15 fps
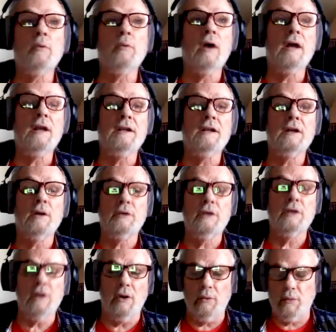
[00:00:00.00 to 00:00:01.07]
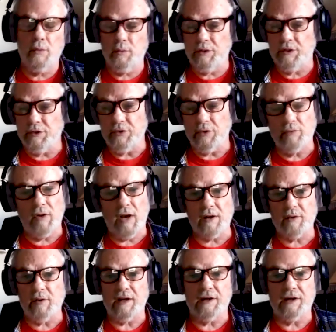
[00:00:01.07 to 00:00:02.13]
Wine, you know, you know, when you're doing
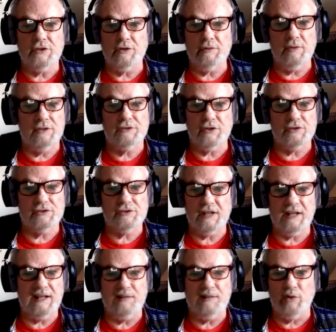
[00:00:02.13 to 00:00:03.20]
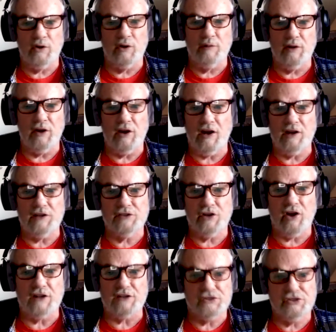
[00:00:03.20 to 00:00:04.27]
rock records, you're it's you're singing more about hot
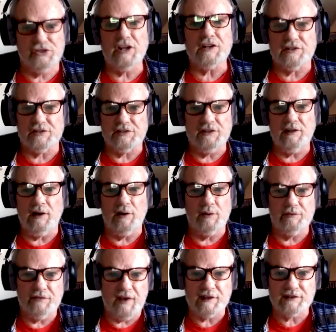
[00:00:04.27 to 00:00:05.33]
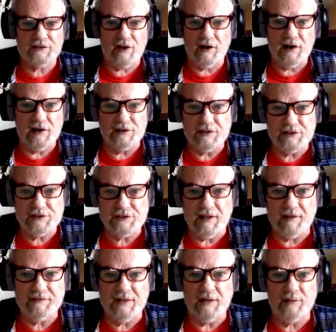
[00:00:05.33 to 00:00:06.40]
hot chicks, you know, and fast yeah. cars and
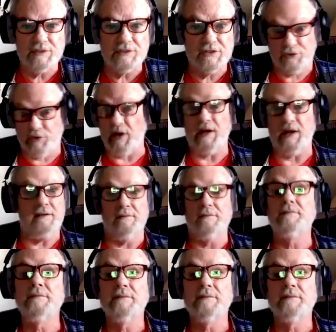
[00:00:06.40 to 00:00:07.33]
stuff, you know, which is great.